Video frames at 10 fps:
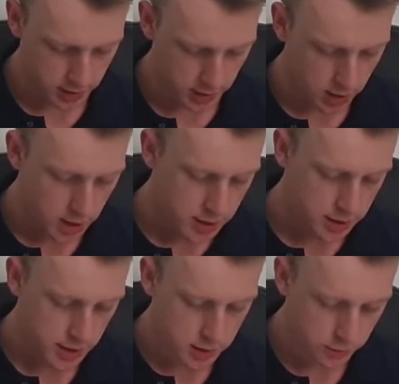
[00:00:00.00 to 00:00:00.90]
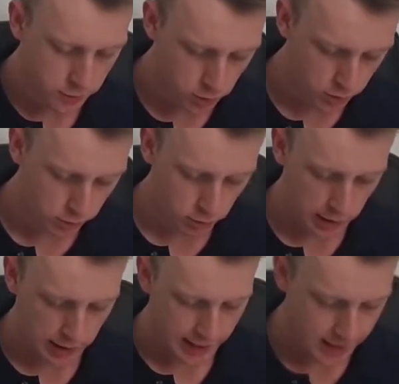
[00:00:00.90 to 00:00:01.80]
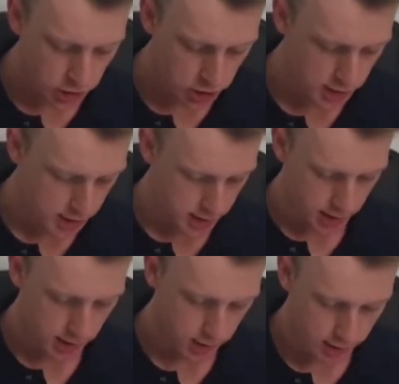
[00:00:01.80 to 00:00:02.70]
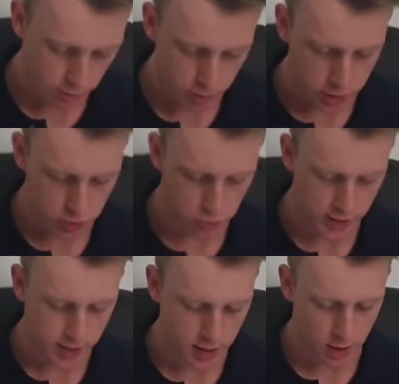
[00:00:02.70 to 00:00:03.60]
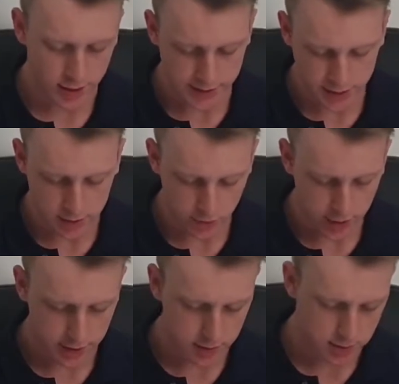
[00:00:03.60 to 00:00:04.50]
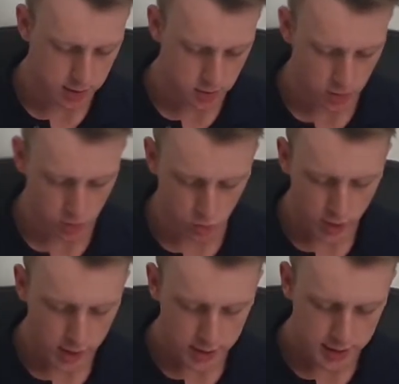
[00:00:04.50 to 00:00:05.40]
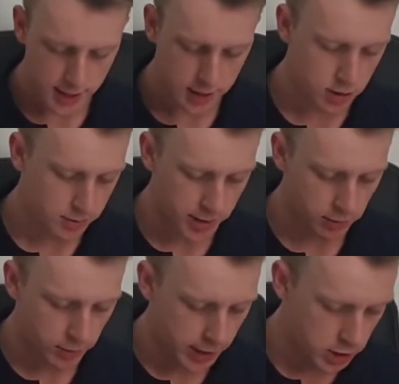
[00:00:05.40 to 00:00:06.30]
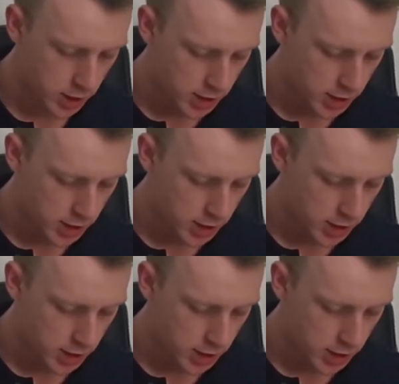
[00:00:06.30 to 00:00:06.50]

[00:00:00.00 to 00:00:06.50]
Okay, sketch the following relation, right, which we can identify that it's a circle, state the domain and range.